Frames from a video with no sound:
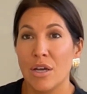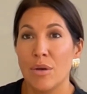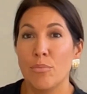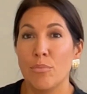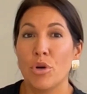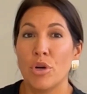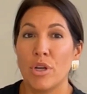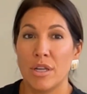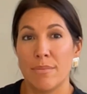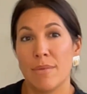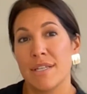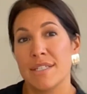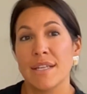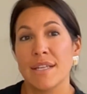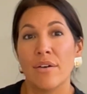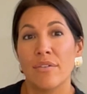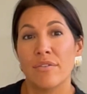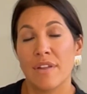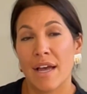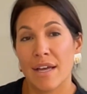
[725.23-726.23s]
putting
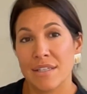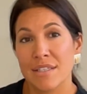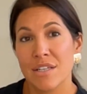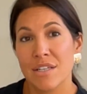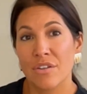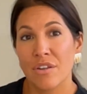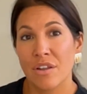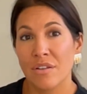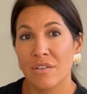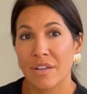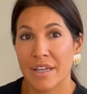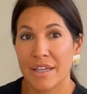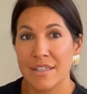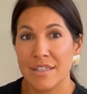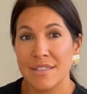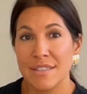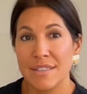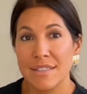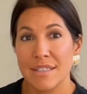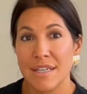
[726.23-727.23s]
myself last on the
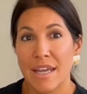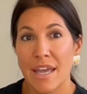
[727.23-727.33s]
list.